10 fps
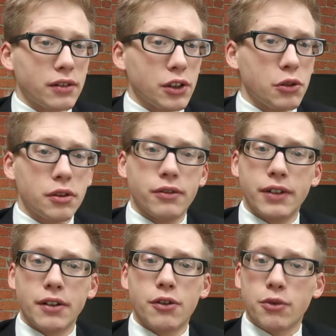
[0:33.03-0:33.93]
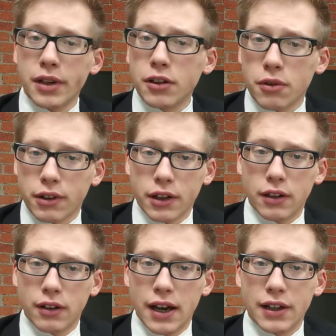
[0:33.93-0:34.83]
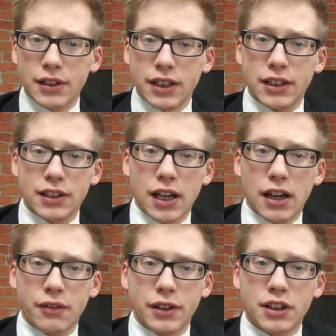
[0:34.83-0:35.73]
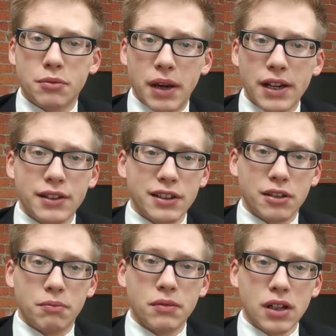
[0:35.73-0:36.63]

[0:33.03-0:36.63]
You could fit three North Carolinas inside of its space. It's a